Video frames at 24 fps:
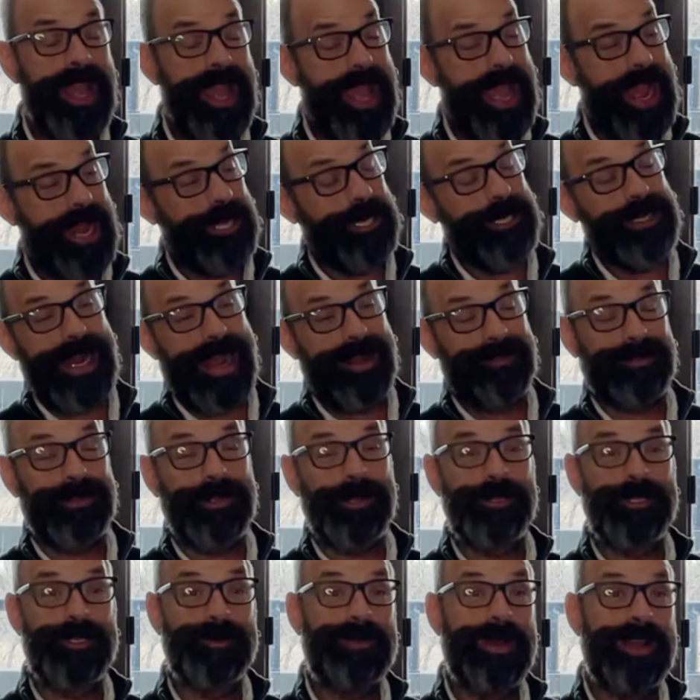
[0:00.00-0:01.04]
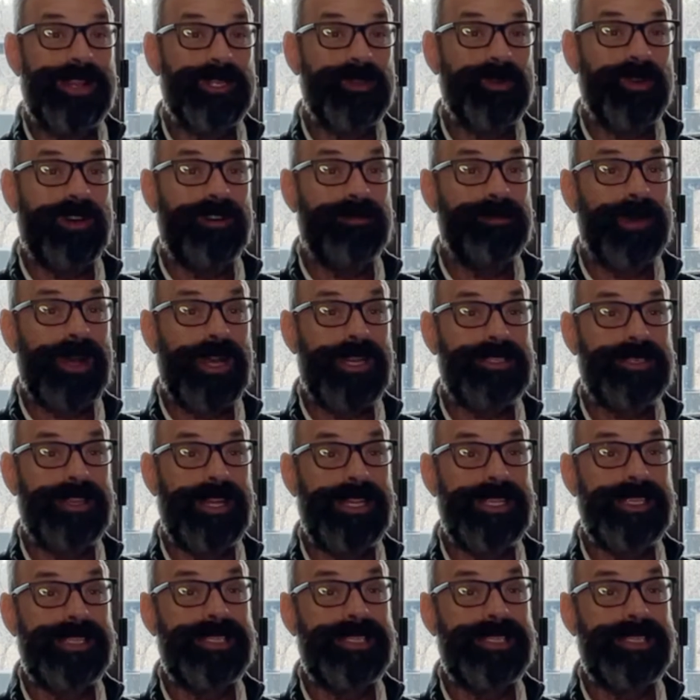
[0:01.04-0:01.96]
and you'd have to go spend $12 on a